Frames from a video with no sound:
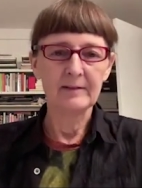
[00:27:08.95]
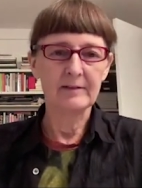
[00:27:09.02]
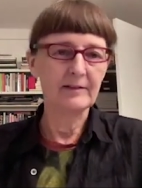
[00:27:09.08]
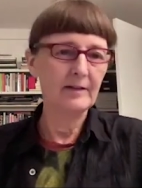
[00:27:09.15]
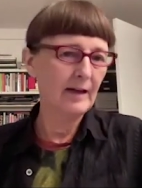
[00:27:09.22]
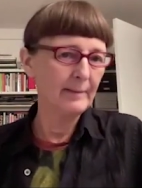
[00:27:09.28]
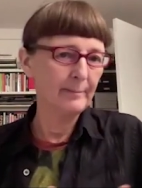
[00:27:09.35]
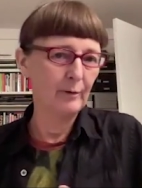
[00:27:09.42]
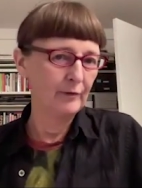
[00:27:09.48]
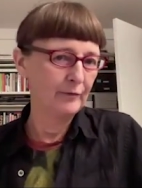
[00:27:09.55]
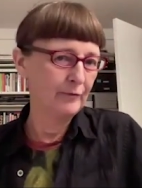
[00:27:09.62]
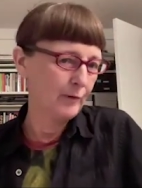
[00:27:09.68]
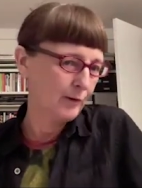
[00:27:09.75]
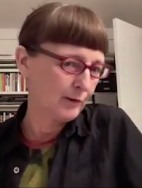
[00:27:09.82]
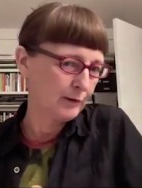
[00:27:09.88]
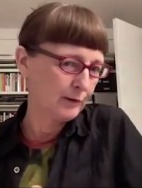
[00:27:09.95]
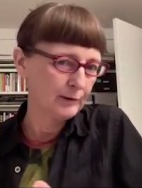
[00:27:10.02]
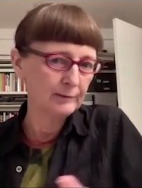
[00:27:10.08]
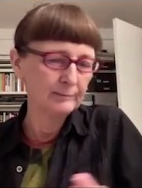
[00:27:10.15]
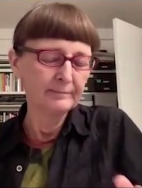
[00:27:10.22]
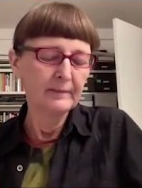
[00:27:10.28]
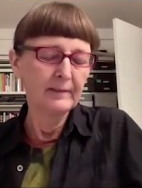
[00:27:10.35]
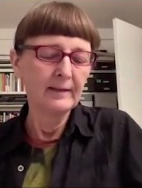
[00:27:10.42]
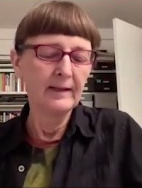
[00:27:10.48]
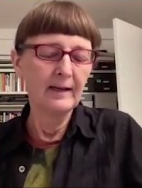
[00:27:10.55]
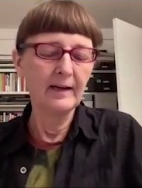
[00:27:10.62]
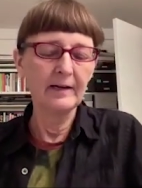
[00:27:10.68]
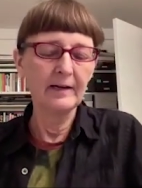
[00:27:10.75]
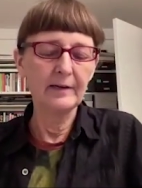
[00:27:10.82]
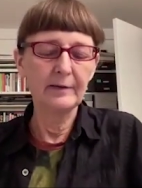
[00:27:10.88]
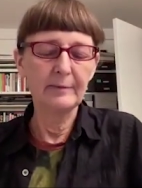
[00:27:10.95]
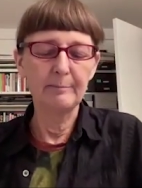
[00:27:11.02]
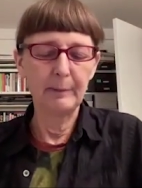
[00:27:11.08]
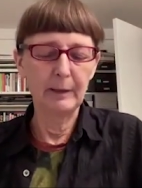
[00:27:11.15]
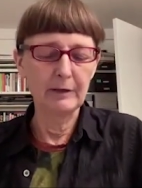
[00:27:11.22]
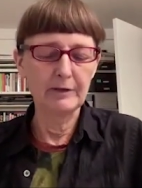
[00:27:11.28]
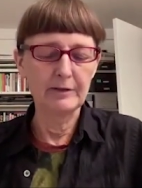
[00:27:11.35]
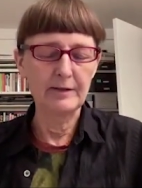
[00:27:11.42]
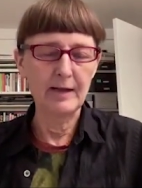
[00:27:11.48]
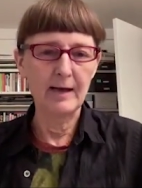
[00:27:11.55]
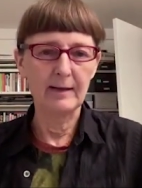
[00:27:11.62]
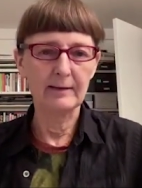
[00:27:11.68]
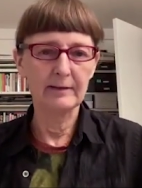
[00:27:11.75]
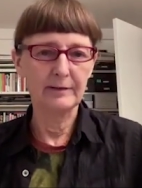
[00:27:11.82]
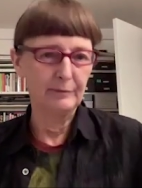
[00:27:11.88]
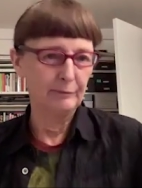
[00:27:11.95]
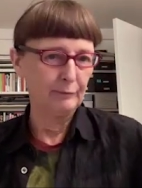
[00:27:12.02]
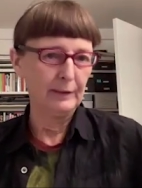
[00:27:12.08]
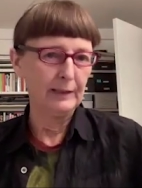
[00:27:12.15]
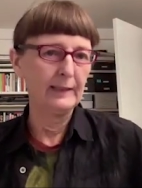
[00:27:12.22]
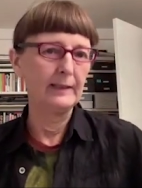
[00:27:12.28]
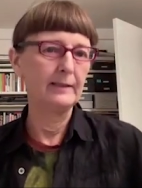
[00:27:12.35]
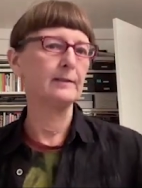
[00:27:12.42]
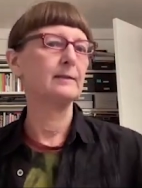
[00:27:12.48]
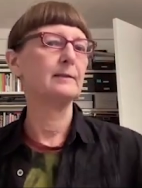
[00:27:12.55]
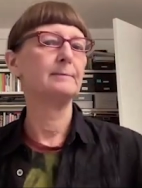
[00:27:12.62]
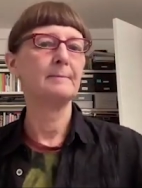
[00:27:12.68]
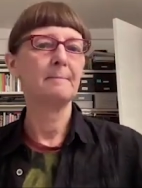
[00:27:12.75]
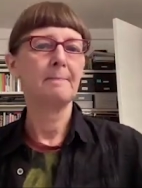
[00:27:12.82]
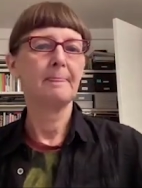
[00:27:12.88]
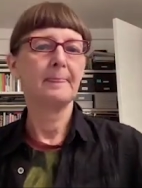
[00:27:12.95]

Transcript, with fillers: design portfolio um, because that's really the